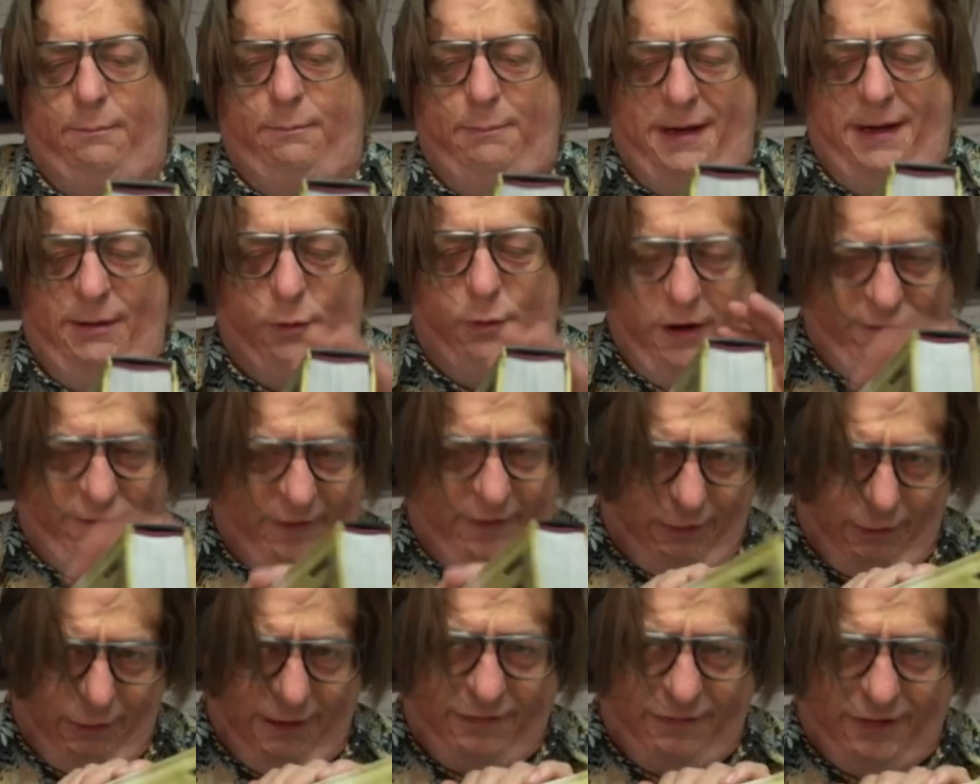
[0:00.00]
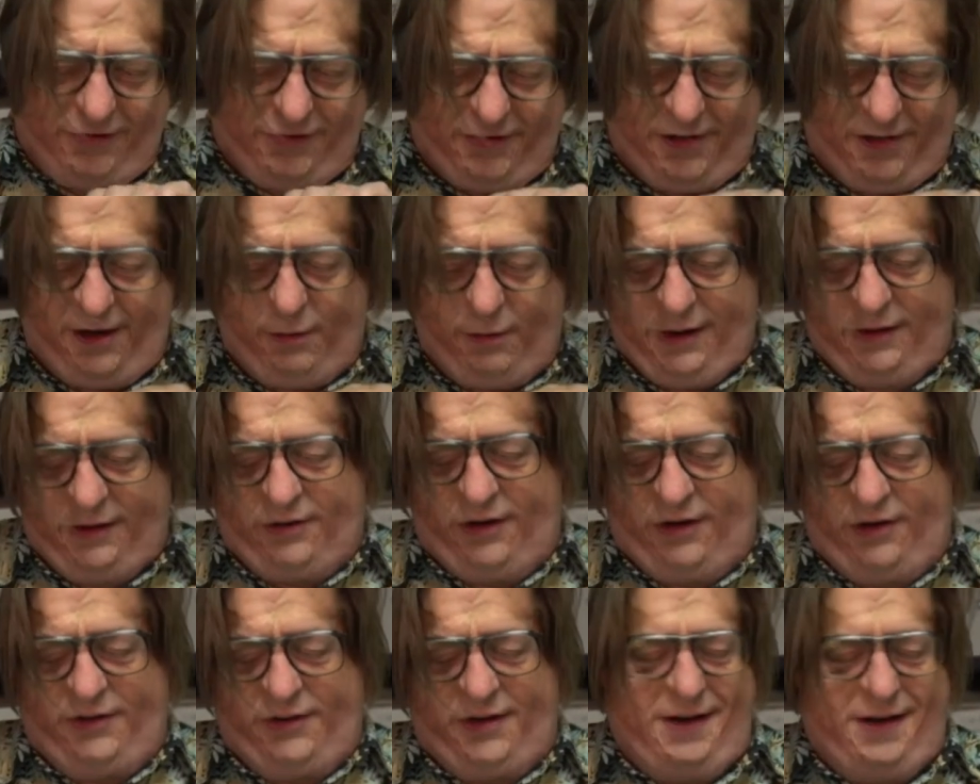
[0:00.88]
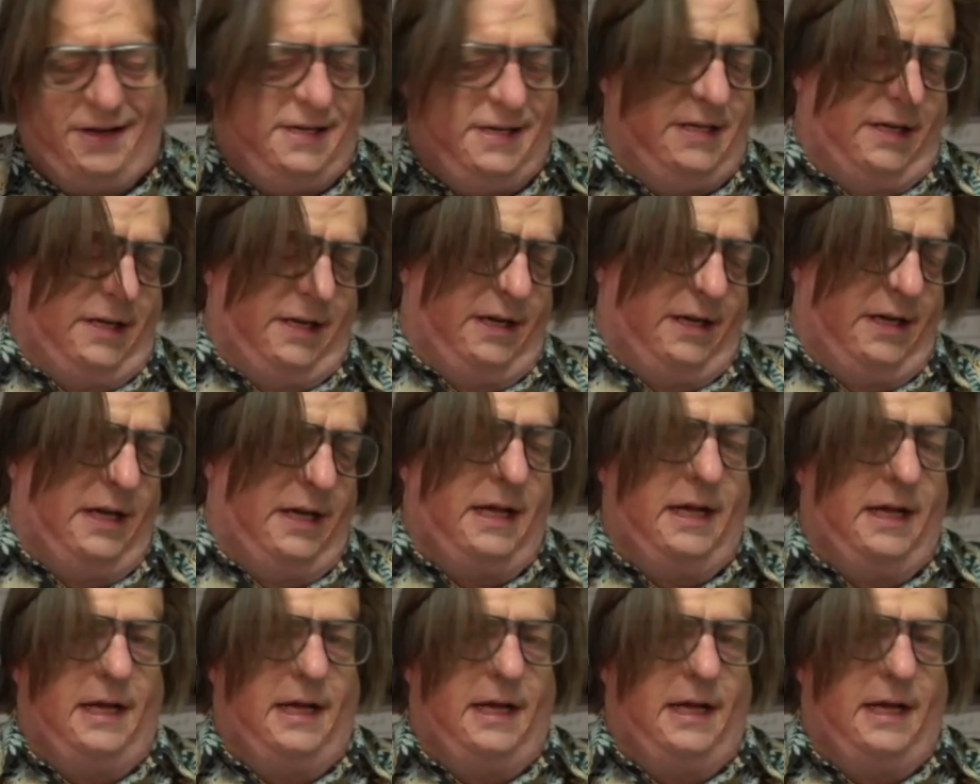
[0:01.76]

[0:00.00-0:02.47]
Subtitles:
be worth revisiting when it's all said and done.